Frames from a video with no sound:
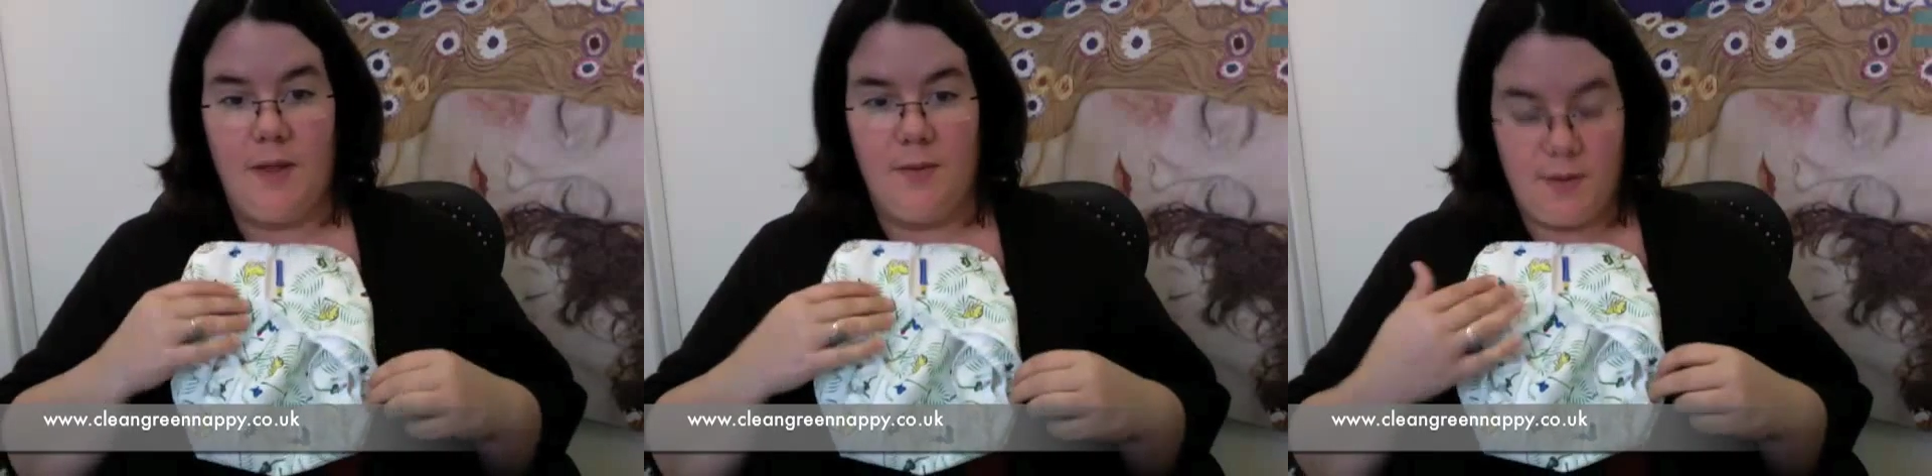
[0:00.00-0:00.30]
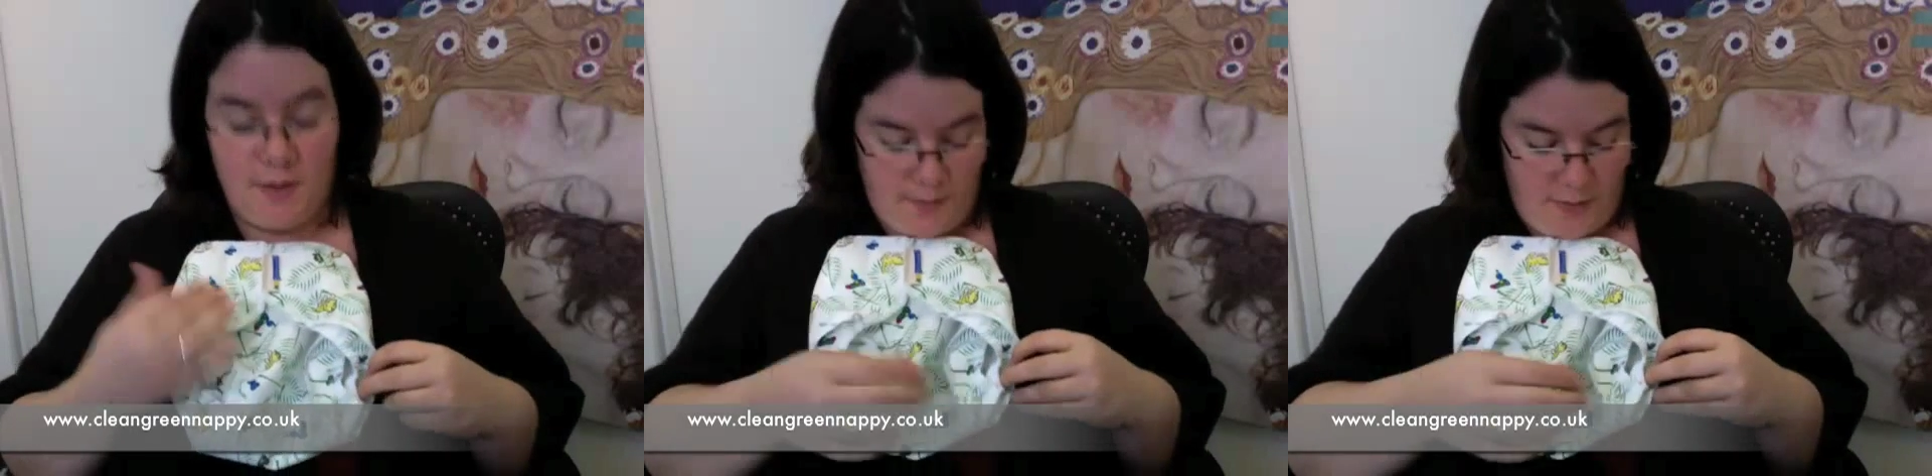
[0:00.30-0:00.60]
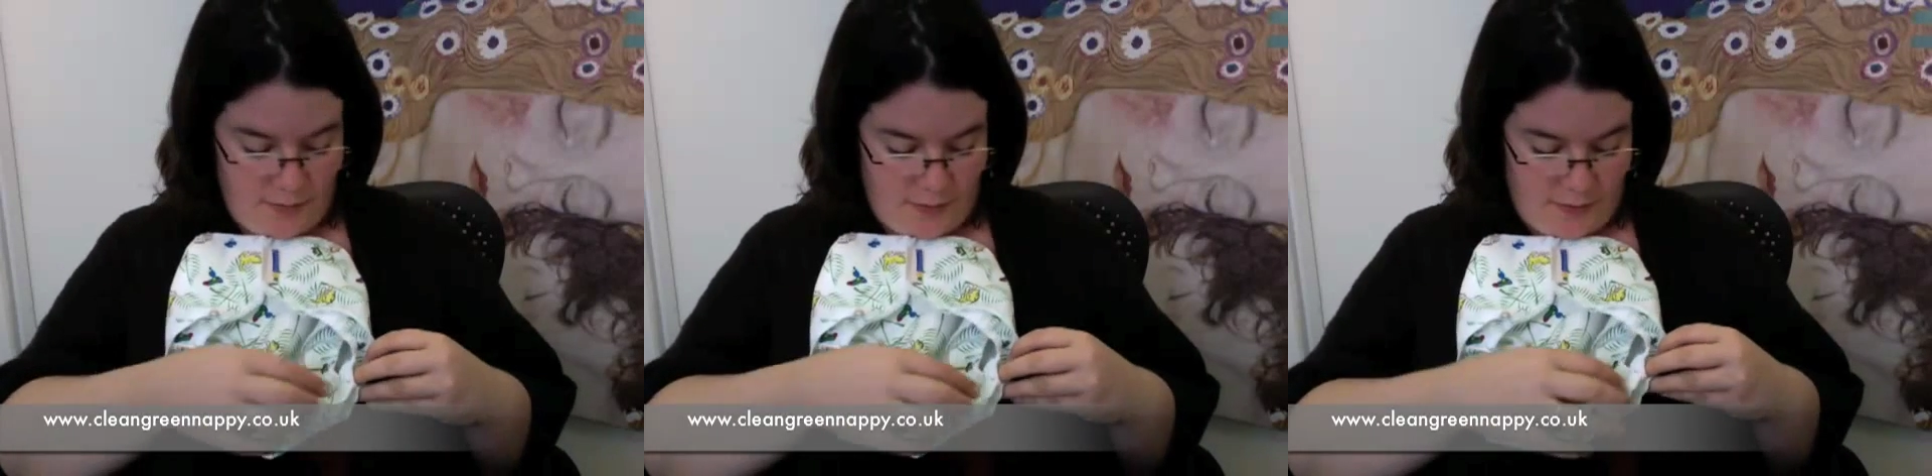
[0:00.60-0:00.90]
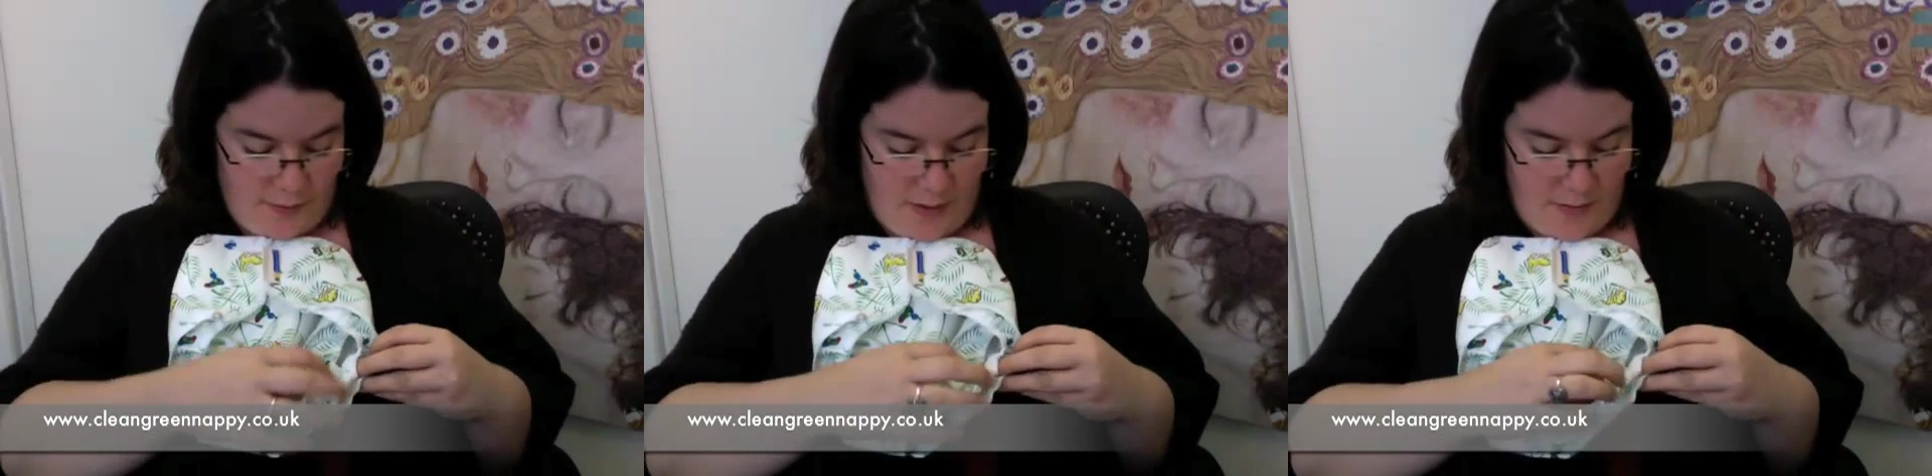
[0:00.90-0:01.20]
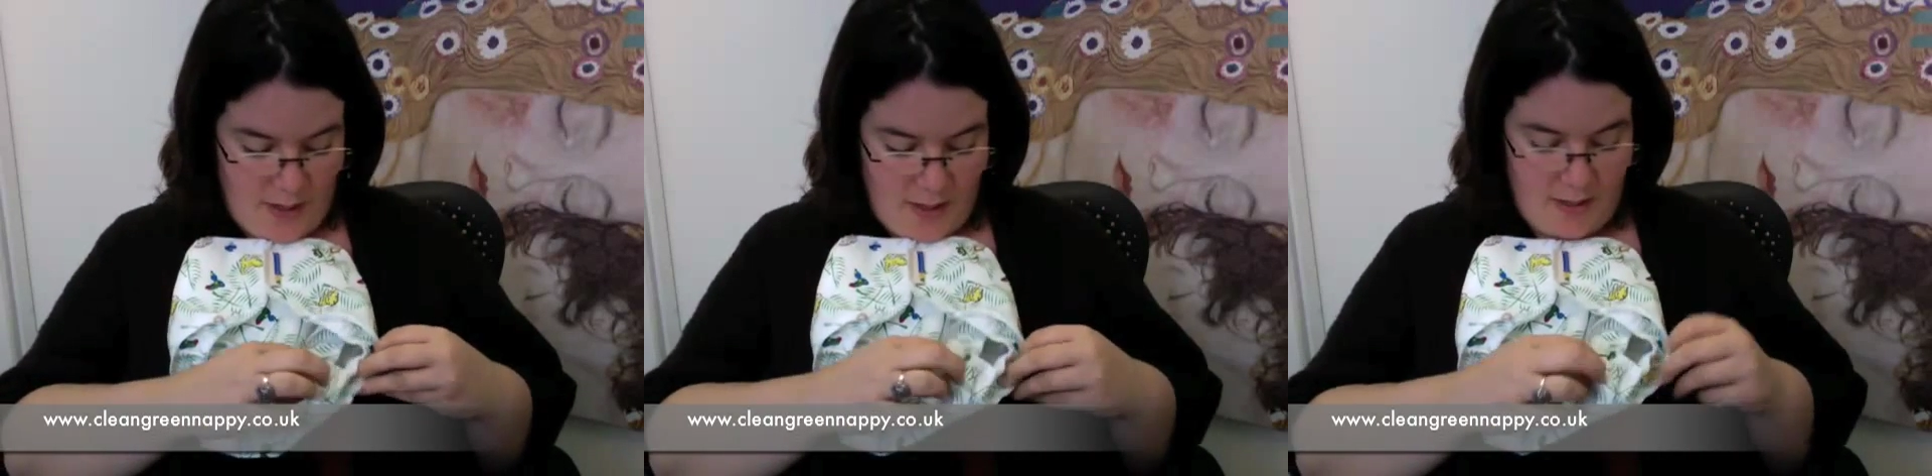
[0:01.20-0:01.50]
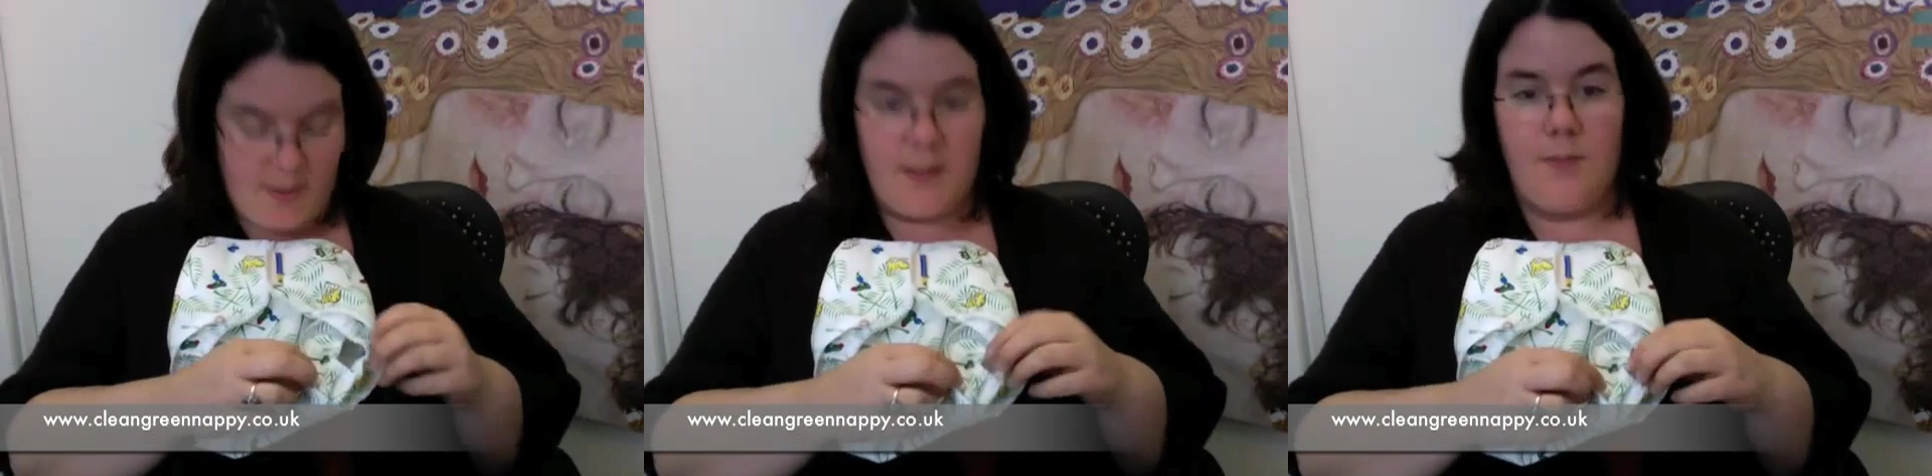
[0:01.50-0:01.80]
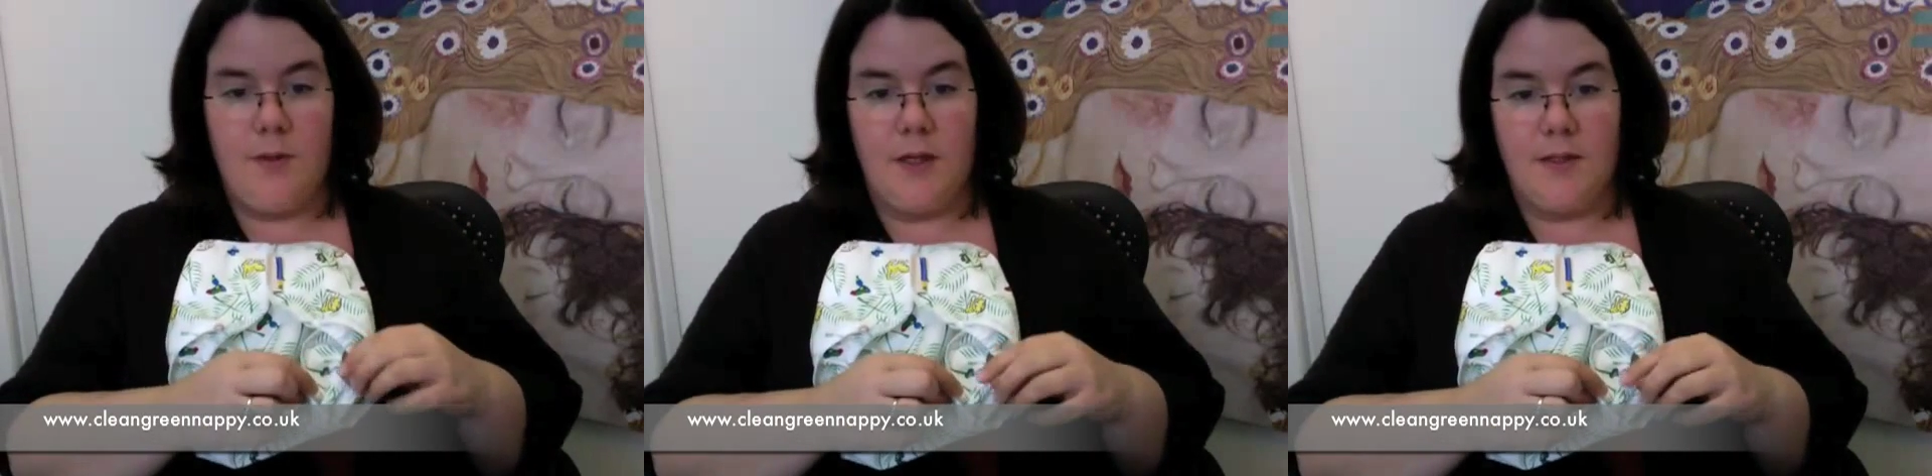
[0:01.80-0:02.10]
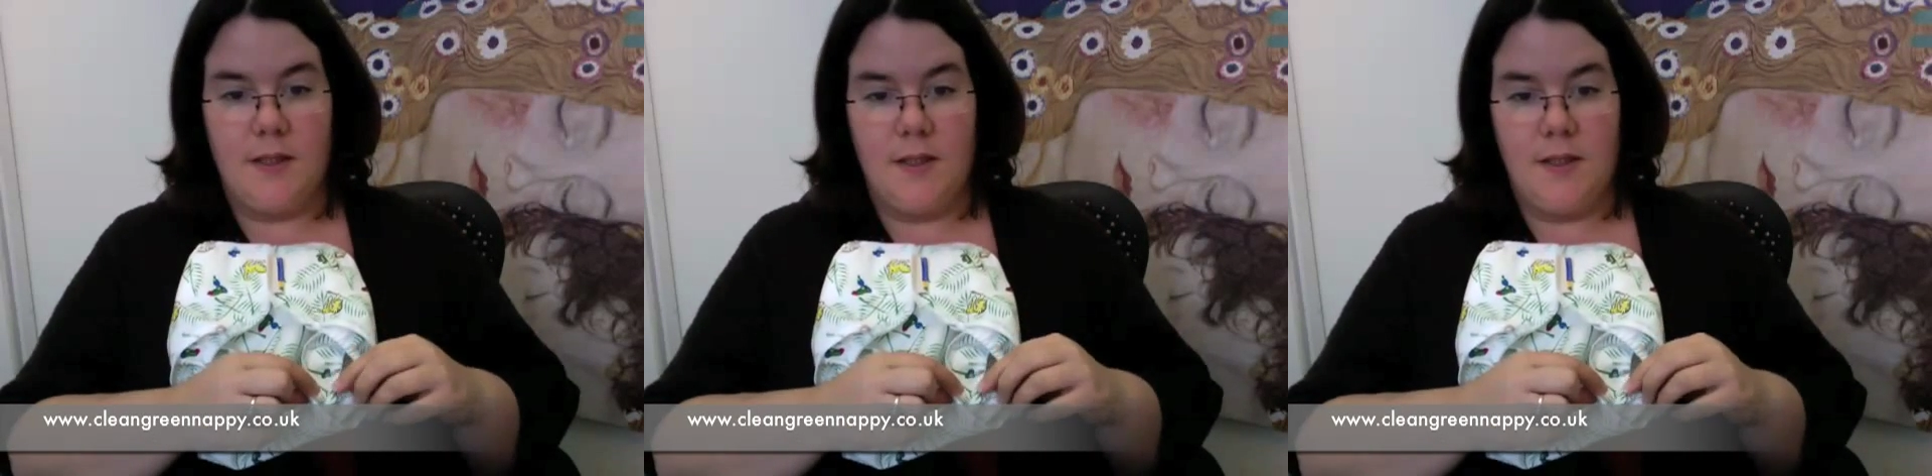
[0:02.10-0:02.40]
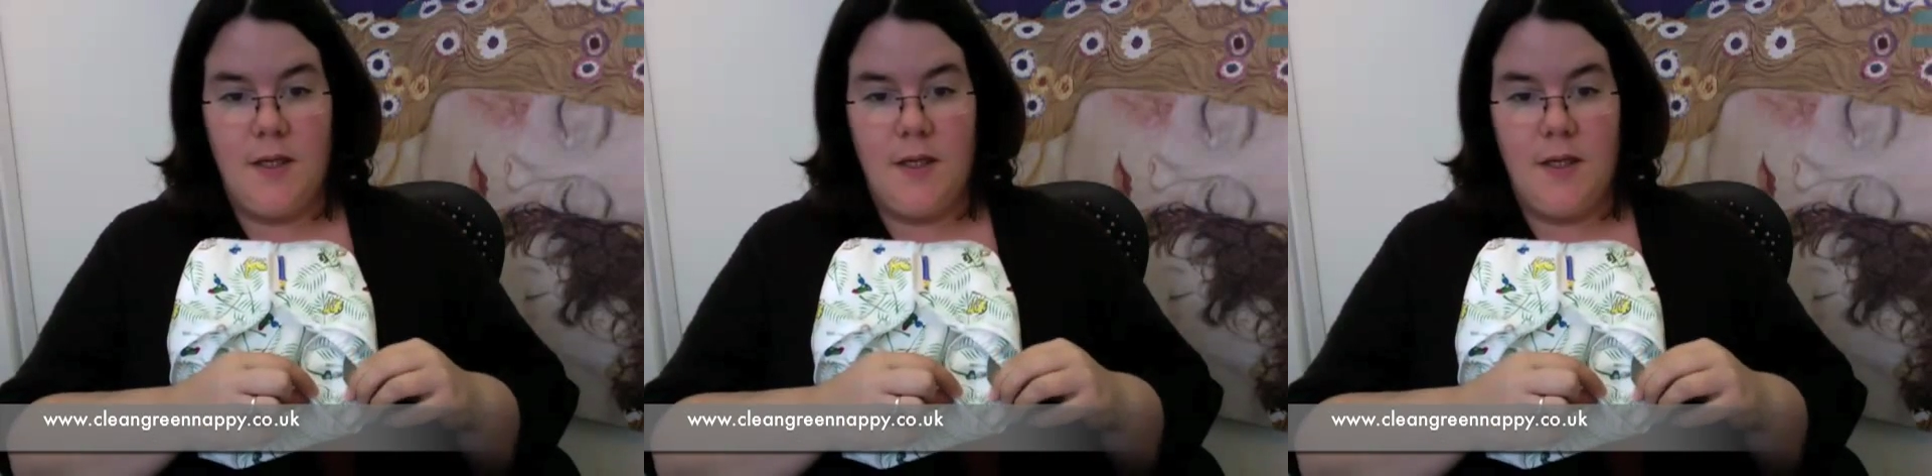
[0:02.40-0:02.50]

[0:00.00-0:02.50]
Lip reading: which is a Motherese wrap, is a double gusset.